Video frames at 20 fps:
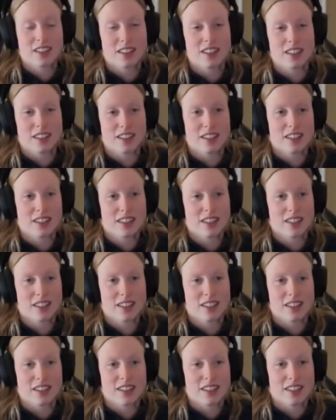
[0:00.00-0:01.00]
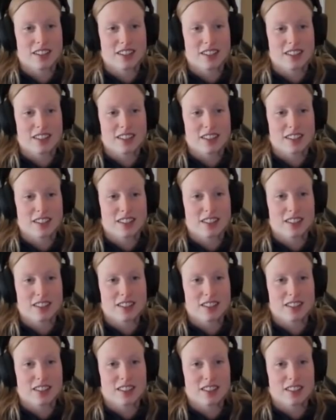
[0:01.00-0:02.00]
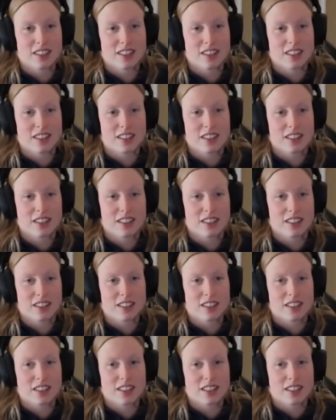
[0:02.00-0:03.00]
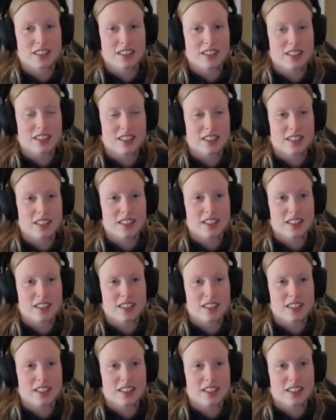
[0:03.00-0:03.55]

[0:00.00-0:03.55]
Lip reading: [no speech]